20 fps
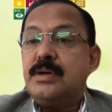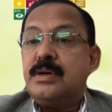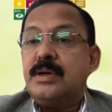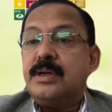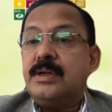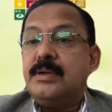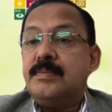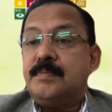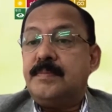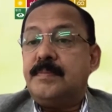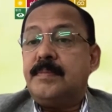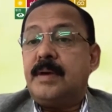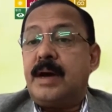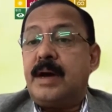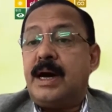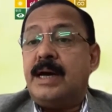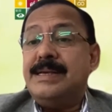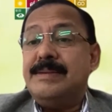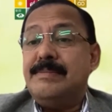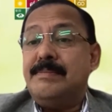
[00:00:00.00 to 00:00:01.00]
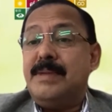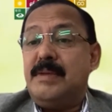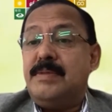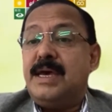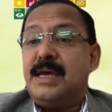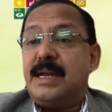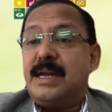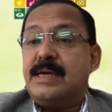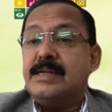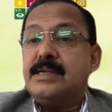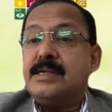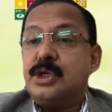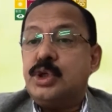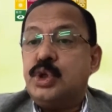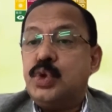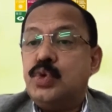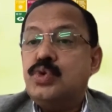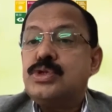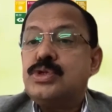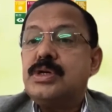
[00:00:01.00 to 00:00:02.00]
may be an either
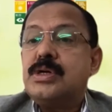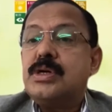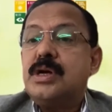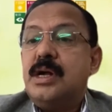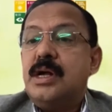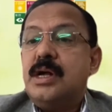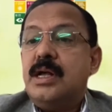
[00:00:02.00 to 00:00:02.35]
user,